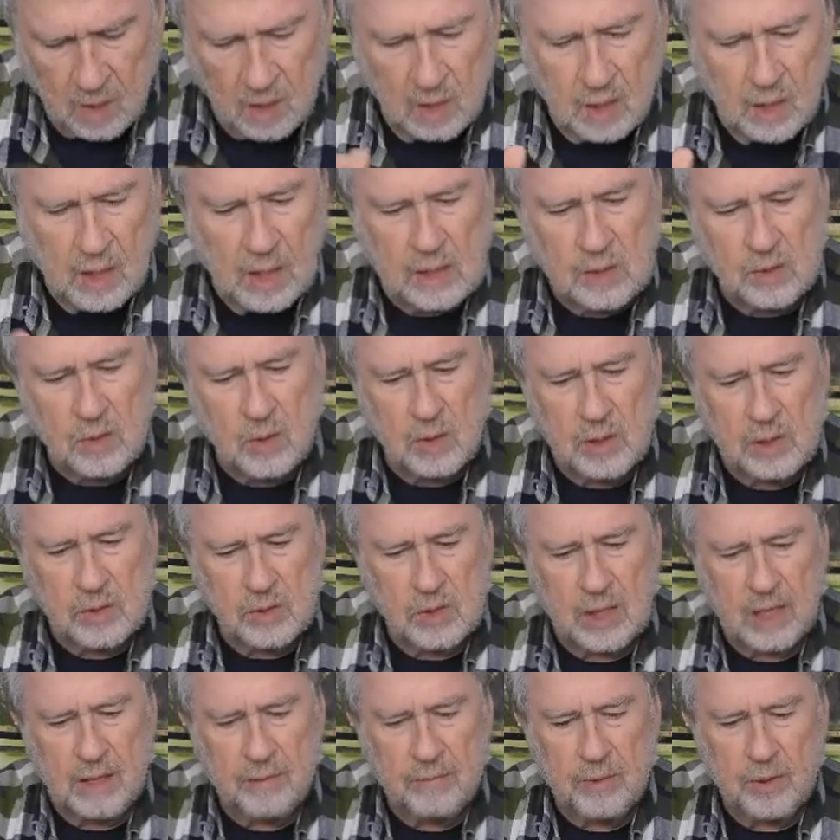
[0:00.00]
And so you
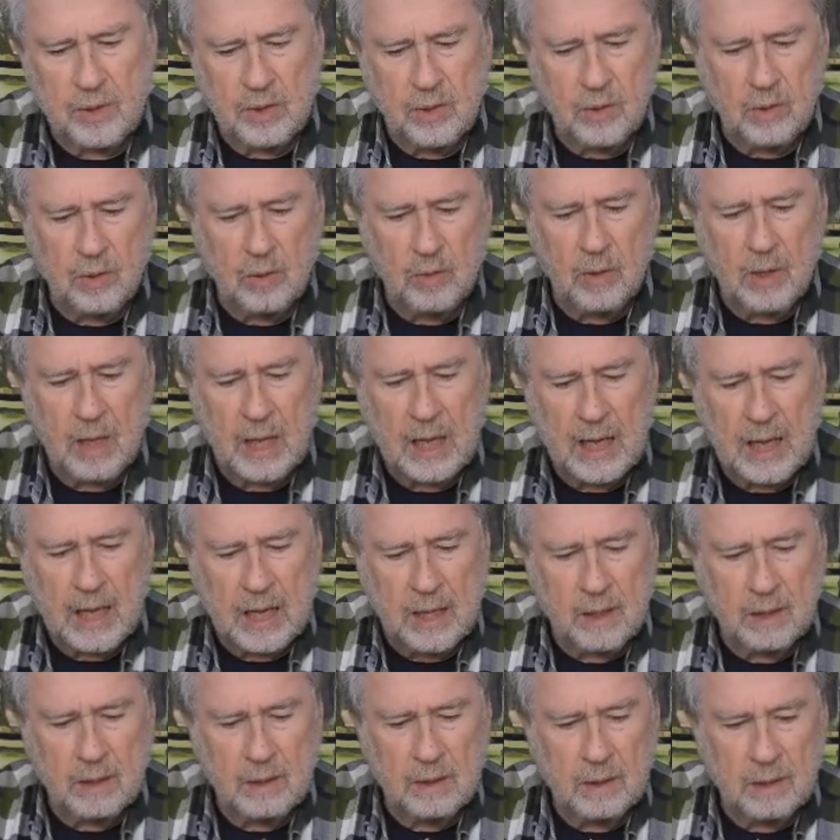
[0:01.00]
see, after you do
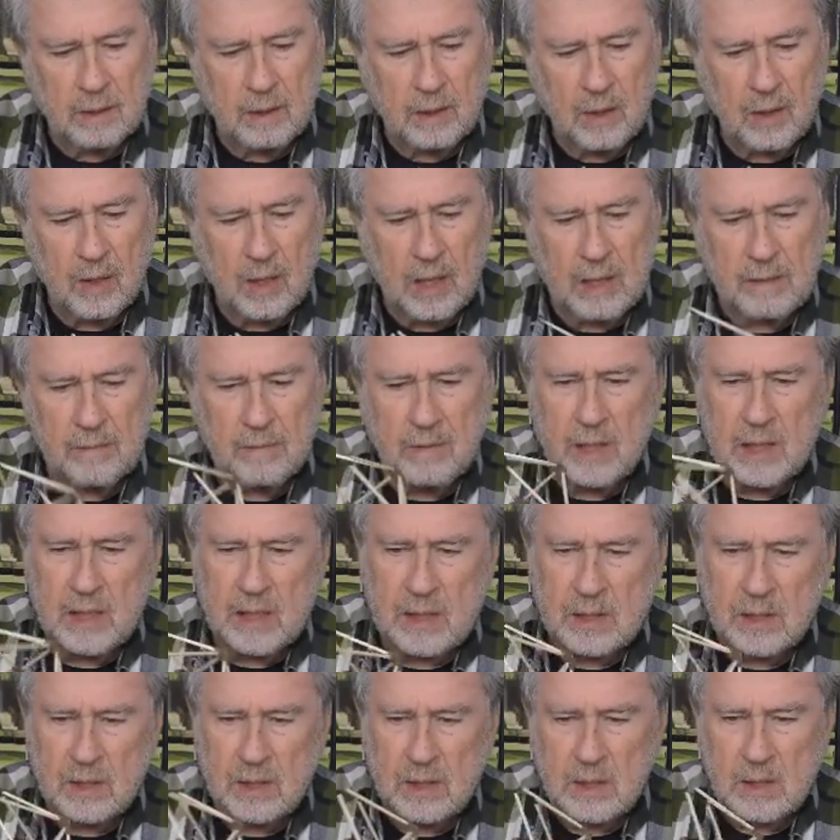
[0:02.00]
that, you have
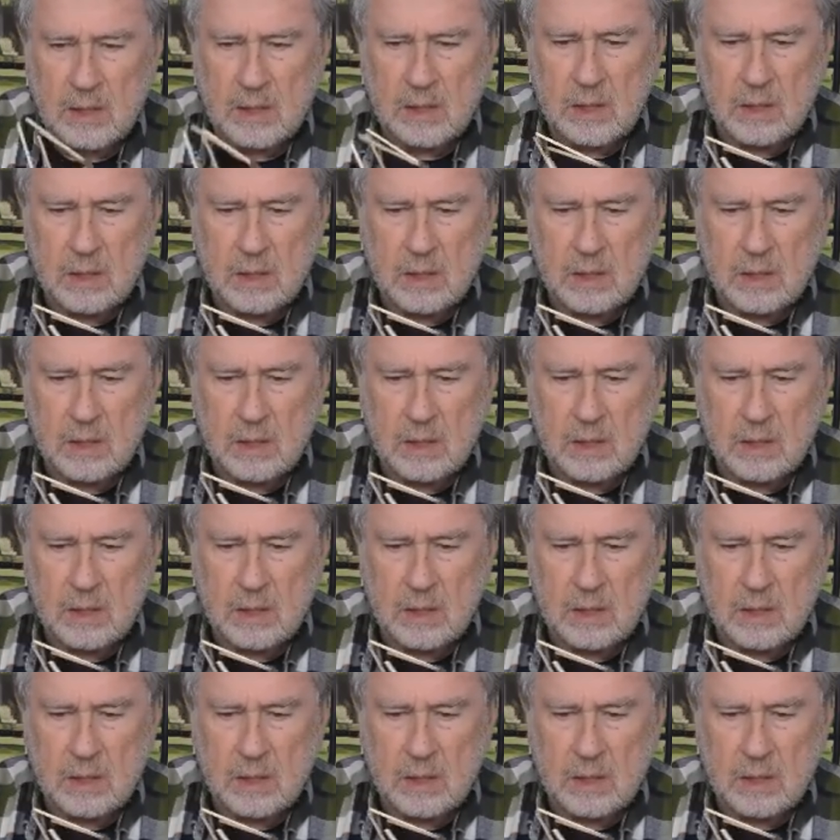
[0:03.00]
this,